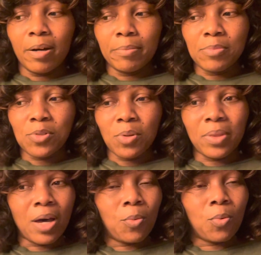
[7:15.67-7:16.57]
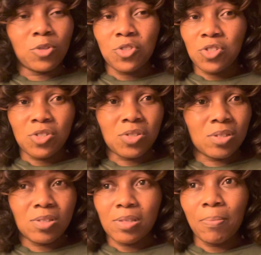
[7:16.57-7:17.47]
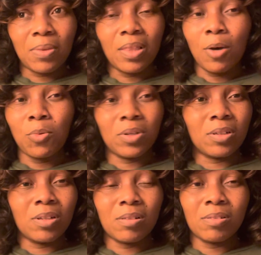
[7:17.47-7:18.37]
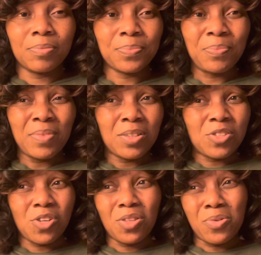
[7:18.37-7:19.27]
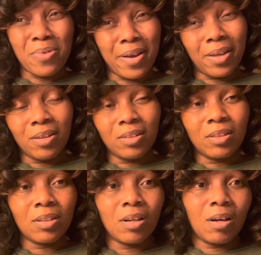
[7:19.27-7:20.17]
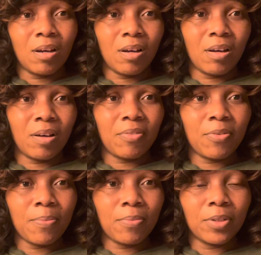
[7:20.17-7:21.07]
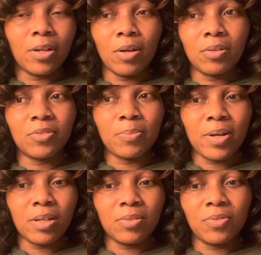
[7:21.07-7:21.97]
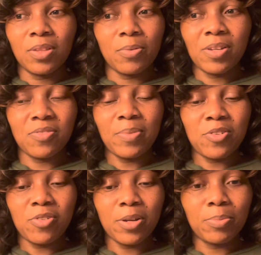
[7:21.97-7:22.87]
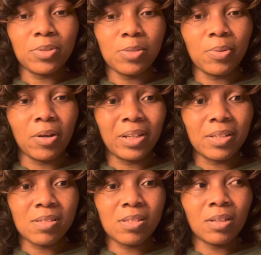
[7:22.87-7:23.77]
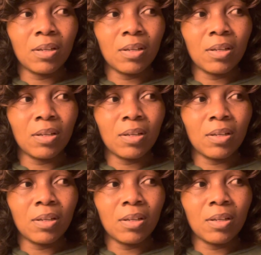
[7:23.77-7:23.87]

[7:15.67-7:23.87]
So that was just something that I wouldn't tolerate for the rest of my trip, to be honest.